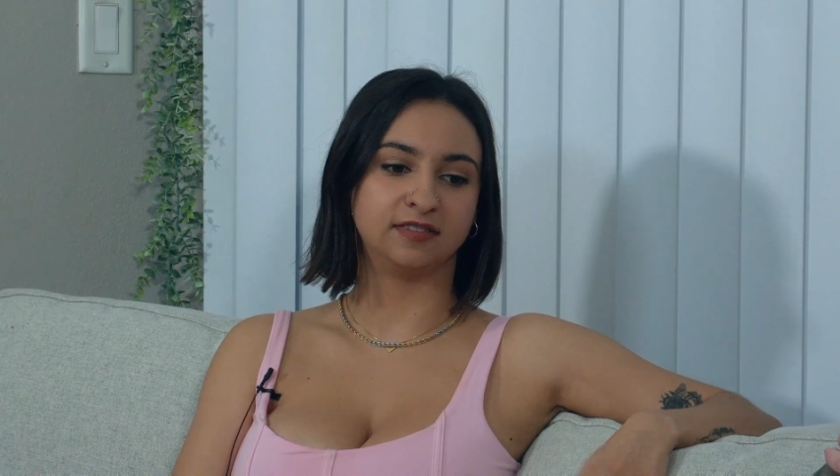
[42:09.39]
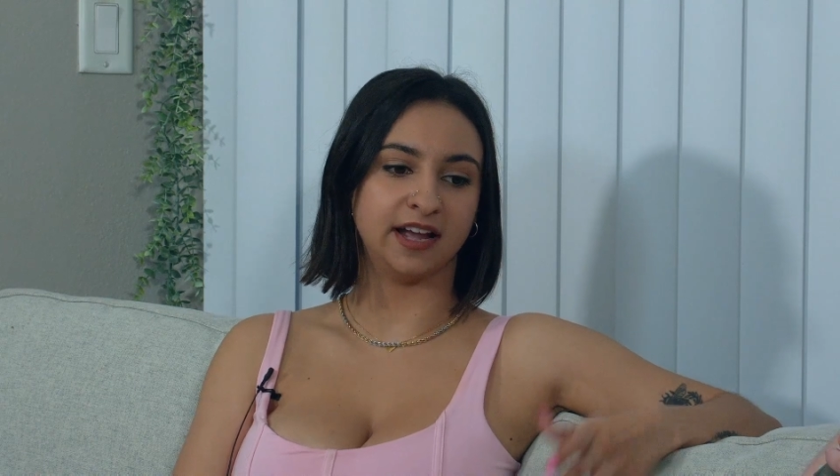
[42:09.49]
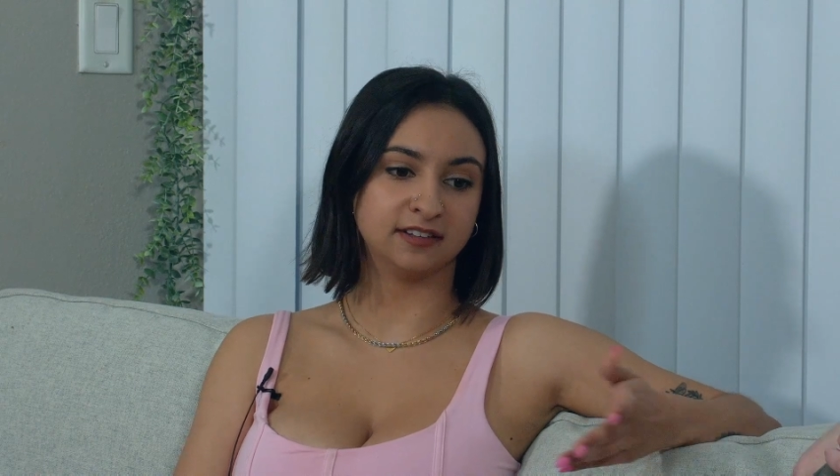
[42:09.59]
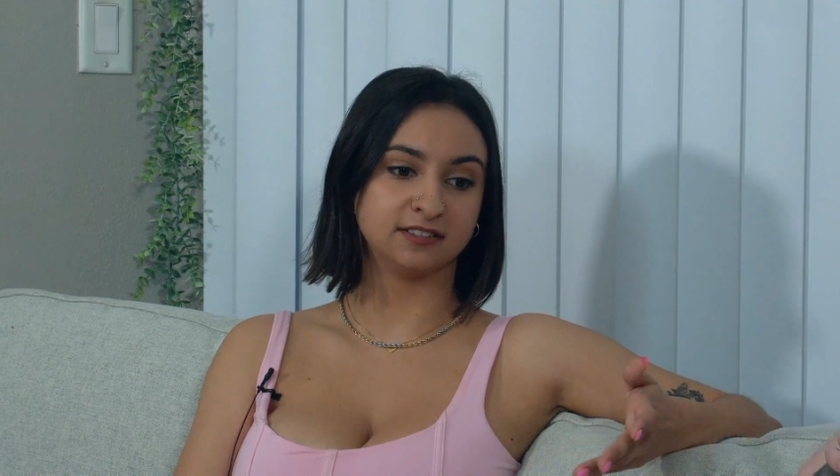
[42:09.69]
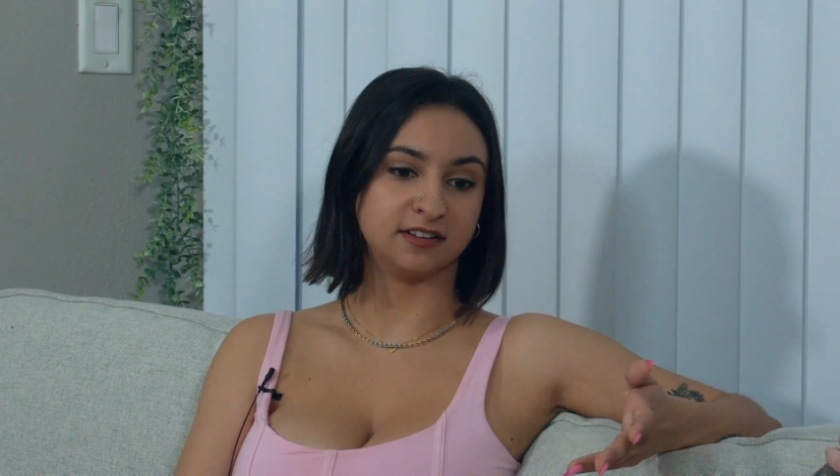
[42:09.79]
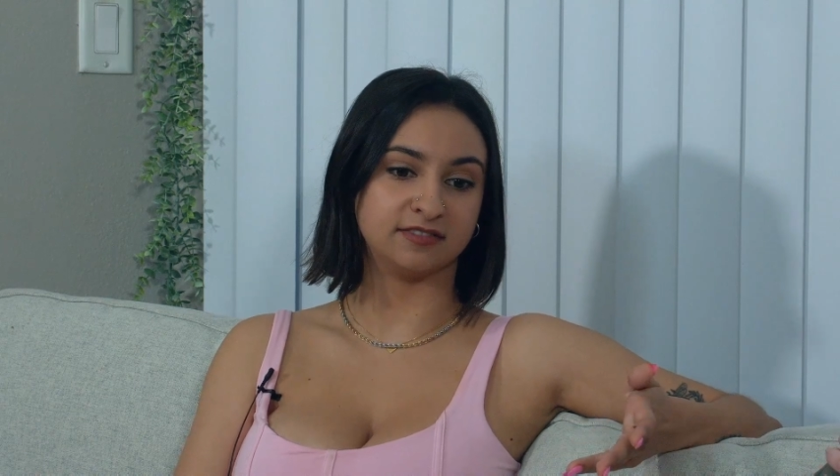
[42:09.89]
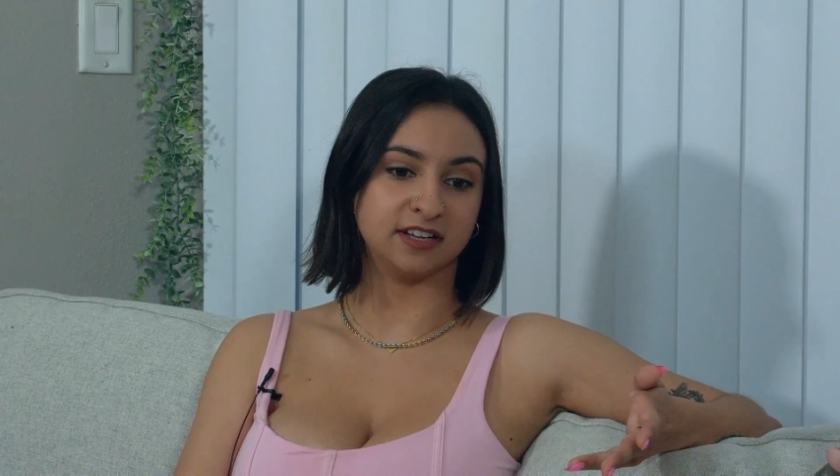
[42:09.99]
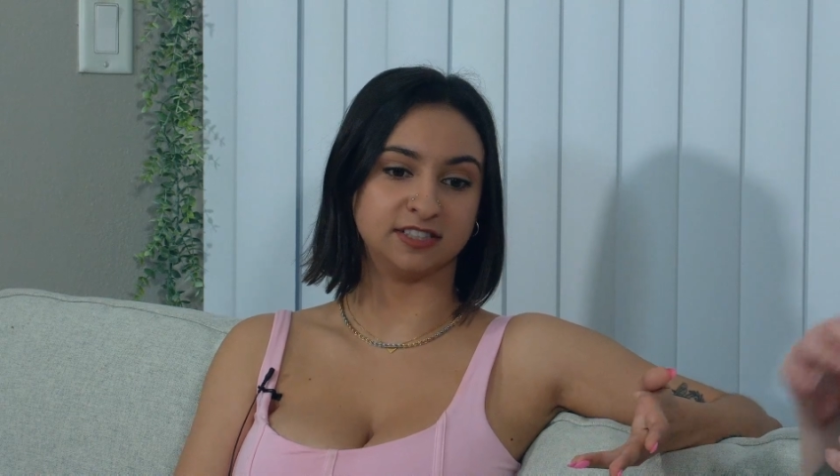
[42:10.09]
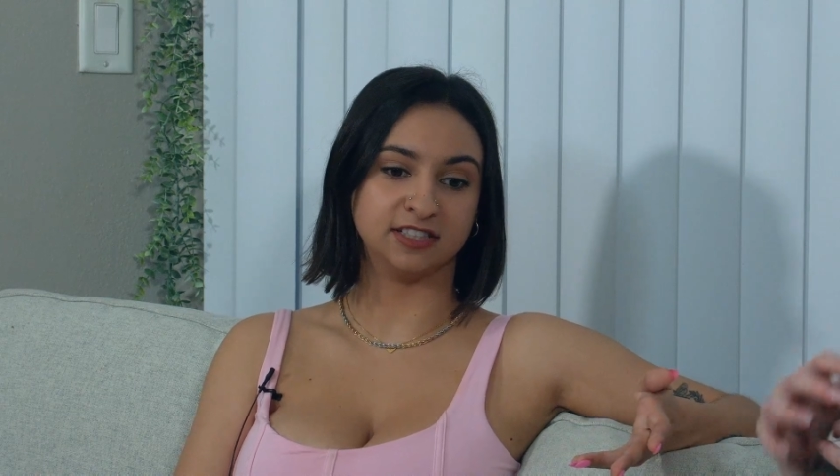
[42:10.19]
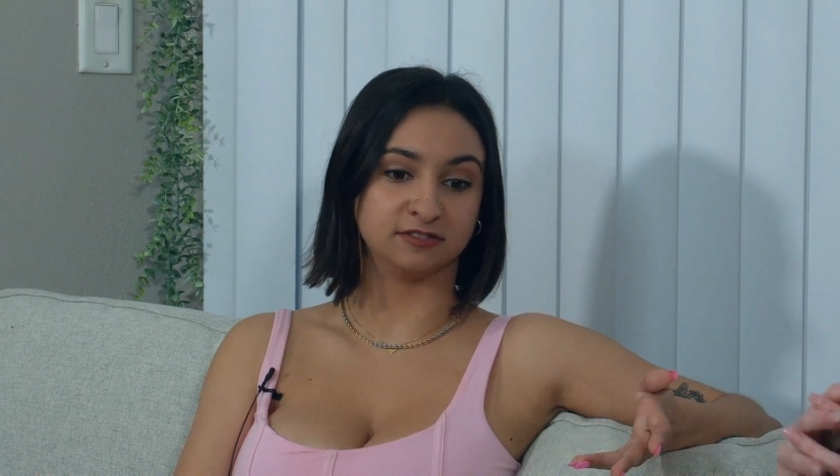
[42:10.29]
anal stuff
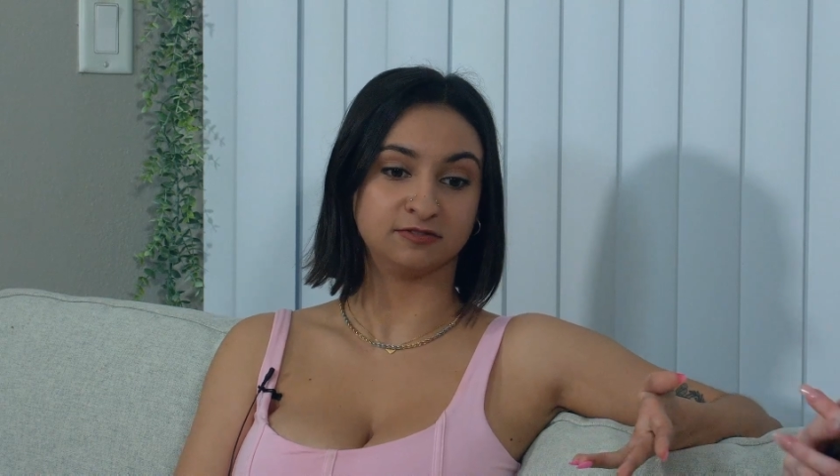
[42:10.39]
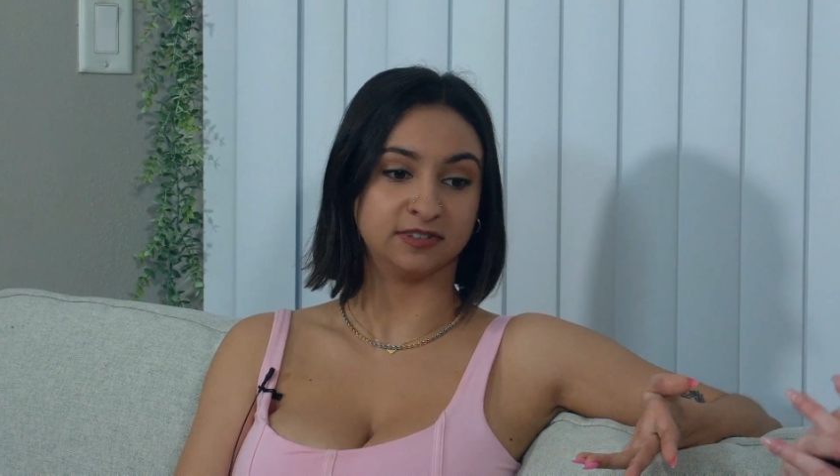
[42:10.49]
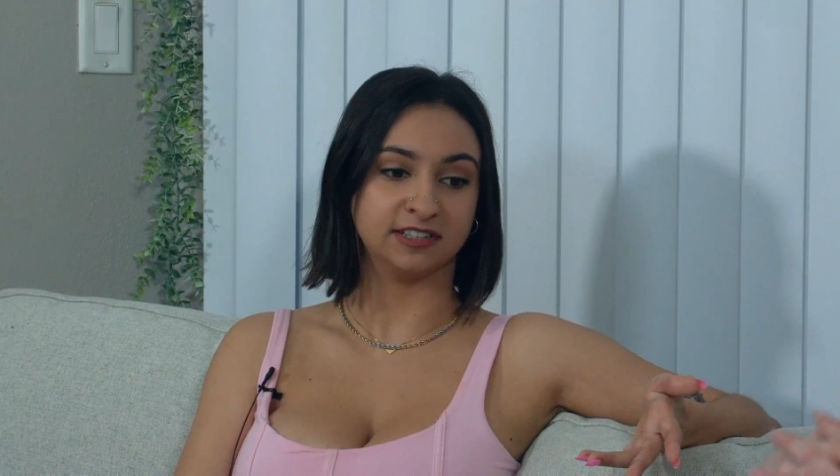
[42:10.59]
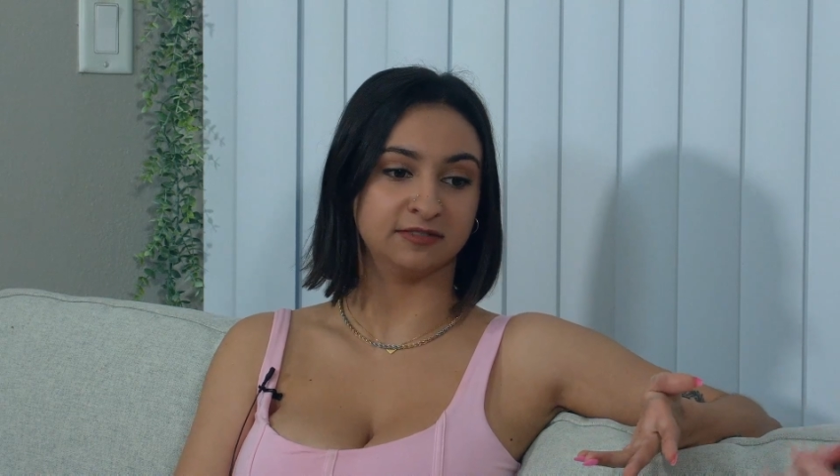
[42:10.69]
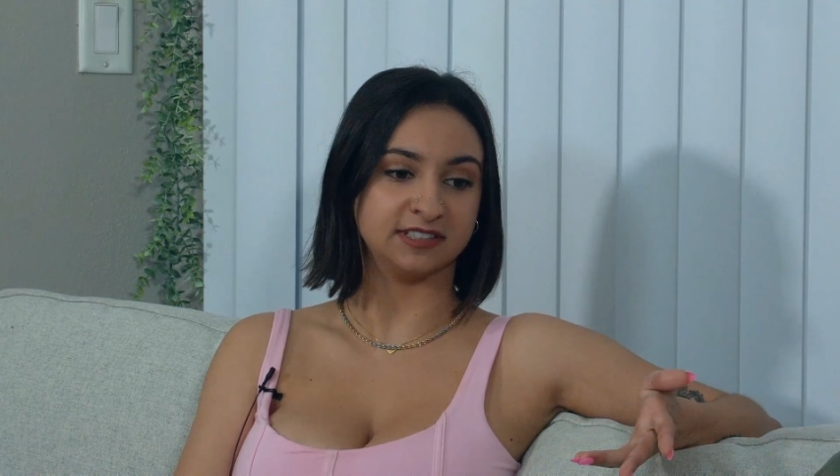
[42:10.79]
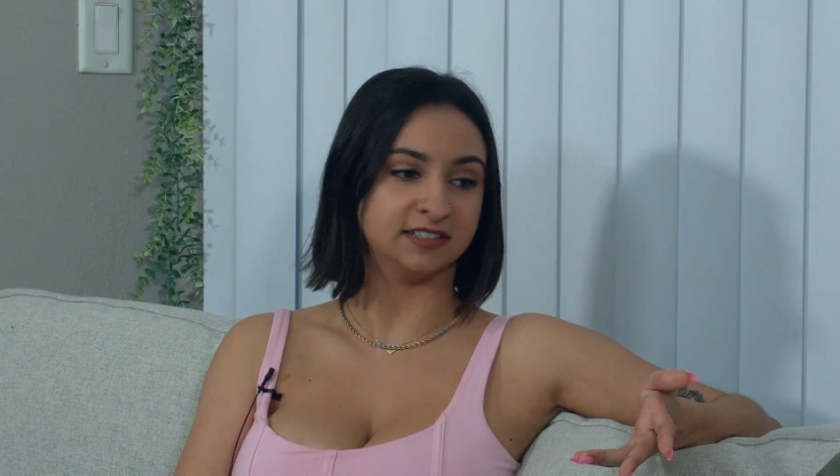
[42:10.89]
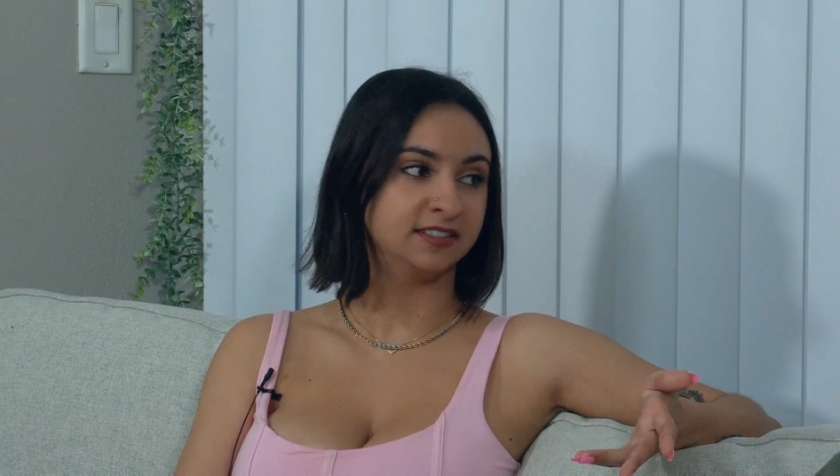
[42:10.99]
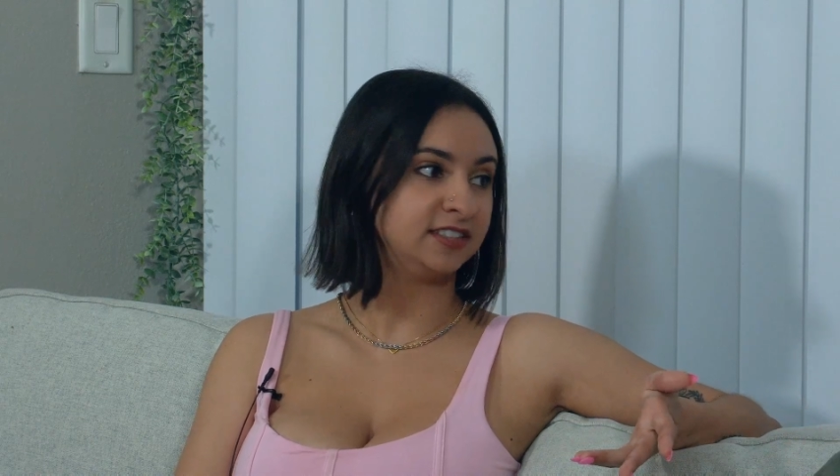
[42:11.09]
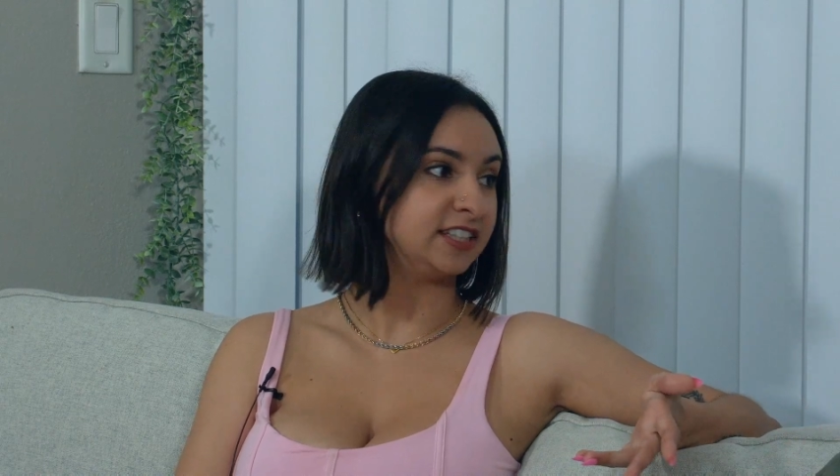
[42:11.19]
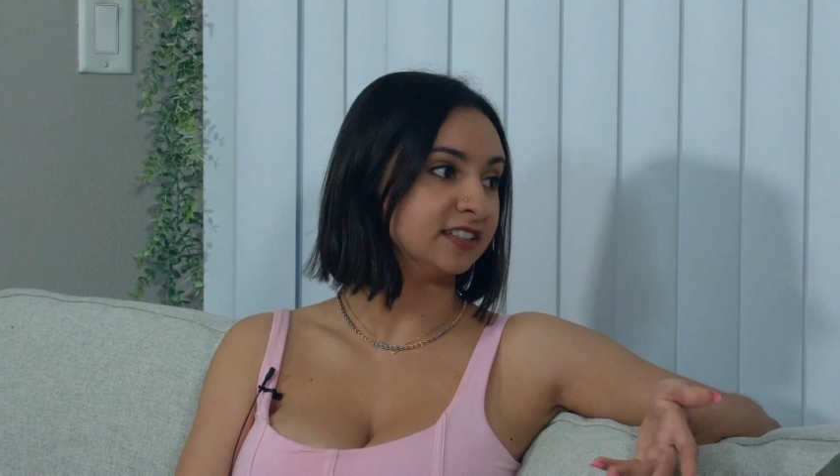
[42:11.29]
that she just really
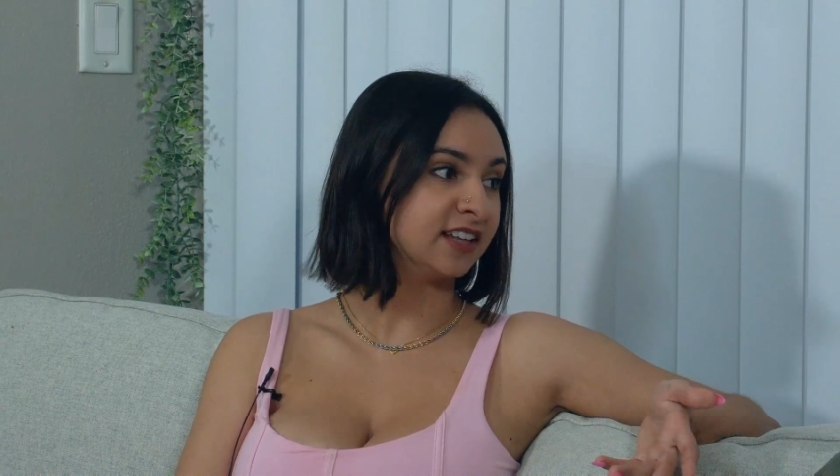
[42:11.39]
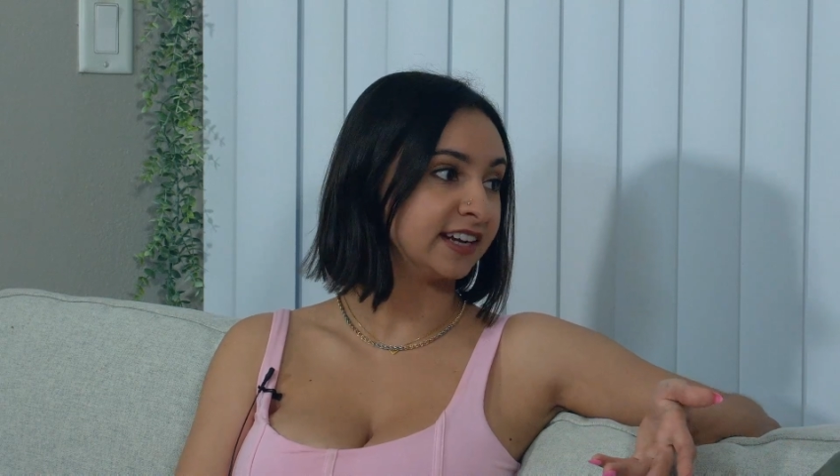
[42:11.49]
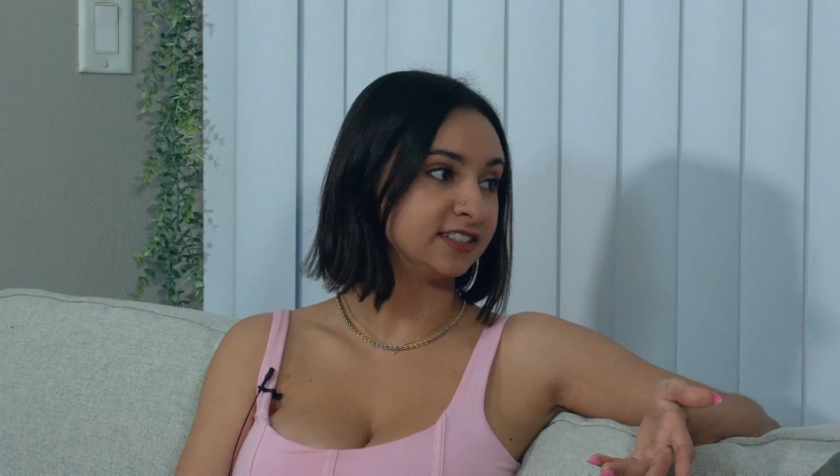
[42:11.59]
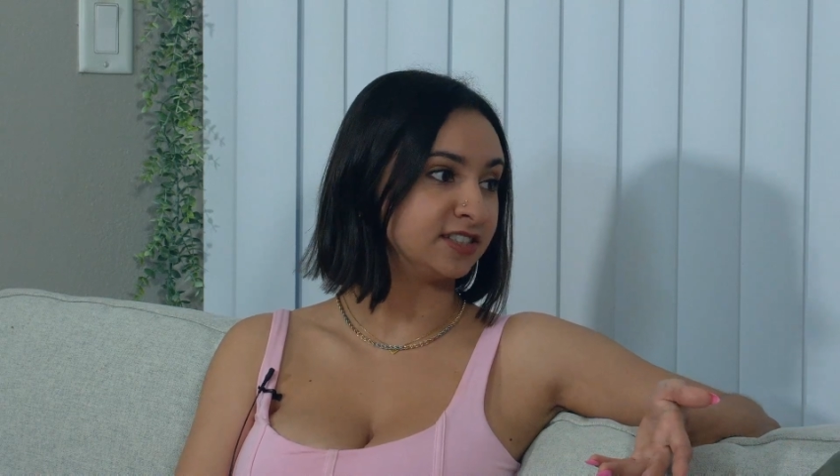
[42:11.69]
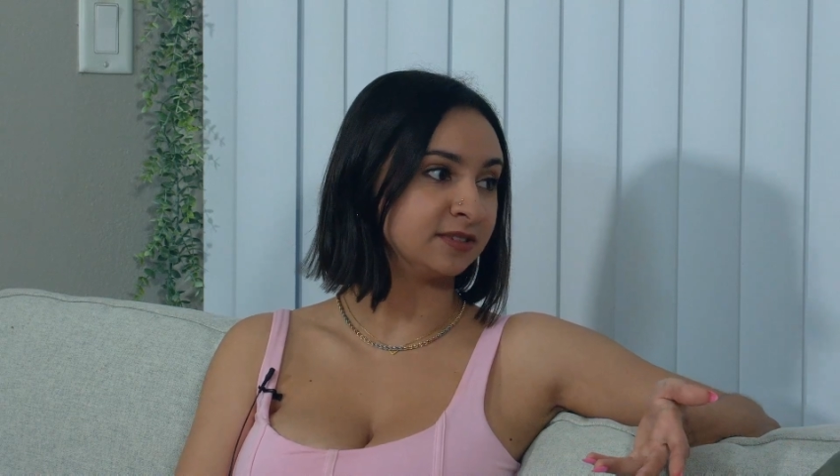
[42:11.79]
she didn't like, and she